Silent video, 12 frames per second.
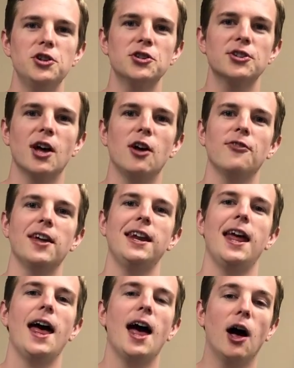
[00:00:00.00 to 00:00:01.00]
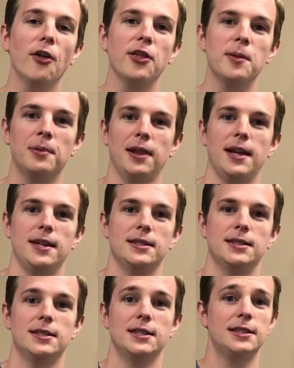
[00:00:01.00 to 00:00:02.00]
yourself in a healthy
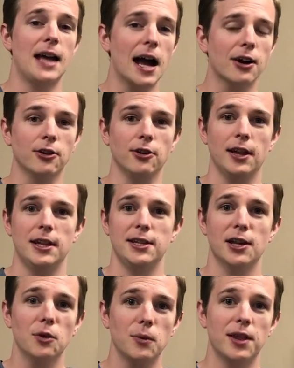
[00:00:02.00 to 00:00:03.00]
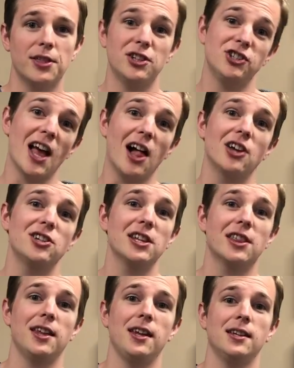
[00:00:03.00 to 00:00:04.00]
place to tackle and deal with the challenging
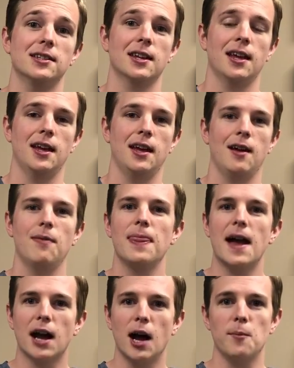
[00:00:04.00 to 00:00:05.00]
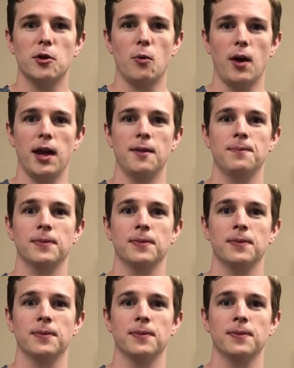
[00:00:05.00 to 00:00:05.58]
things that come your way.